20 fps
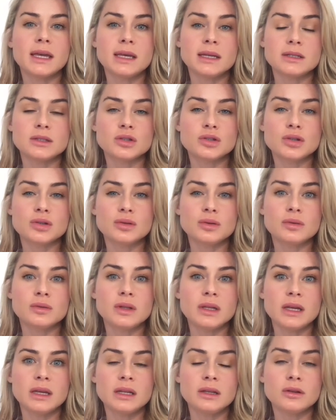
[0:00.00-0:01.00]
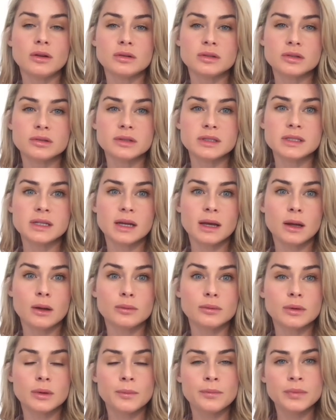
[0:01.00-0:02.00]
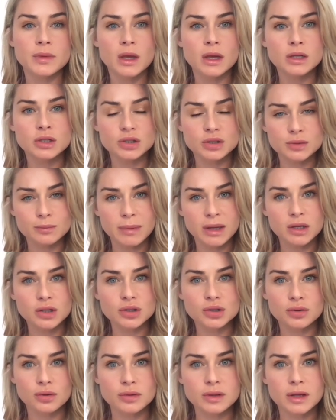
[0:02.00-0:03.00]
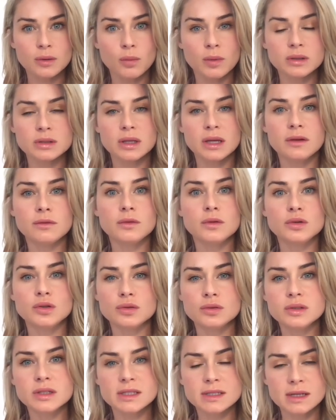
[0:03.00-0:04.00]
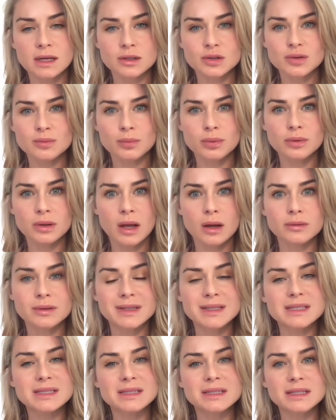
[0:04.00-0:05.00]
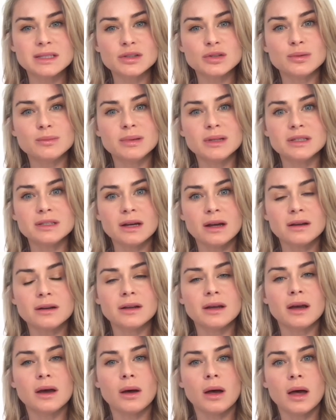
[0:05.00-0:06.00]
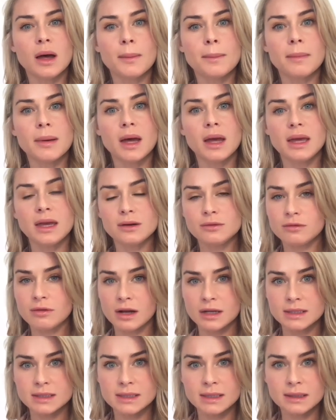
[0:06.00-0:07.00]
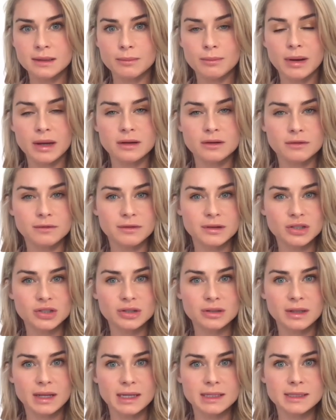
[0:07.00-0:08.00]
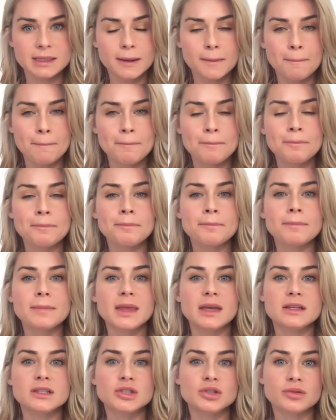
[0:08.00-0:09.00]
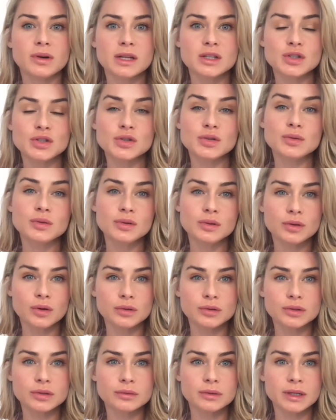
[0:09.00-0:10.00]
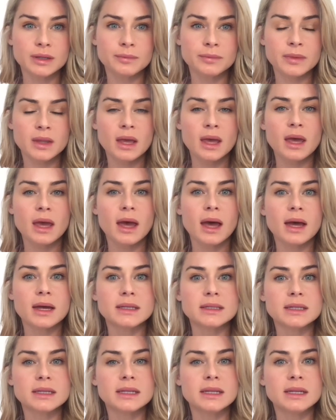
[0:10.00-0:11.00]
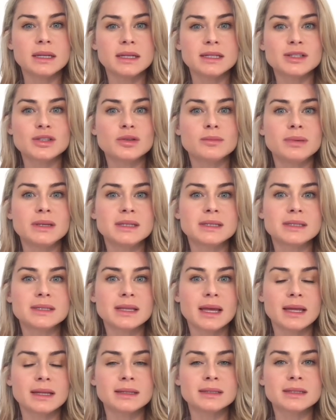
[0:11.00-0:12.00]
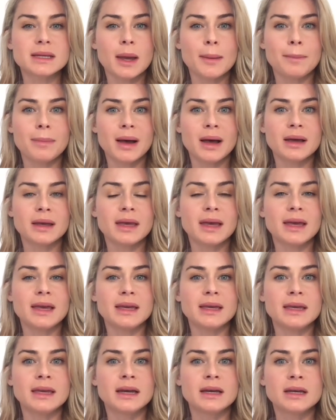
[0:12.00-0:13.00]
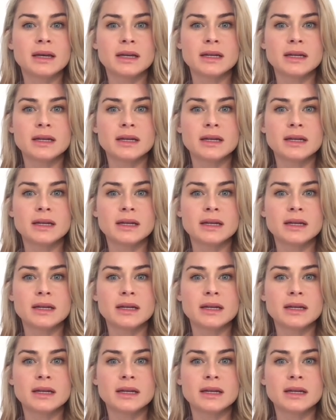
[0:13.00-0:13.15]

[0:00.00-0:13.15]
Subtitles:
into the notary's account. Just make sure that if you do decide to pull out, this needs to be done in writing by an official letter addressed to the notary, and it needs to be sent by a